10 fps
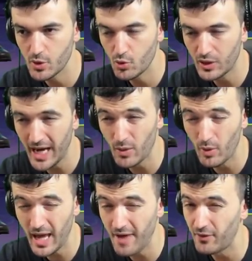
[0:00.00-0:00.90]
You kind of
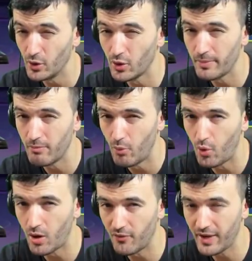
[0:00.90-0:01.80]
want to have a little bit
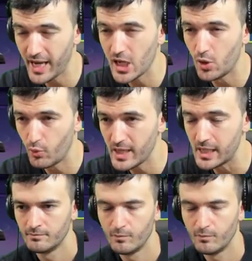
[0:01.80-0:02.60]
more of AoE.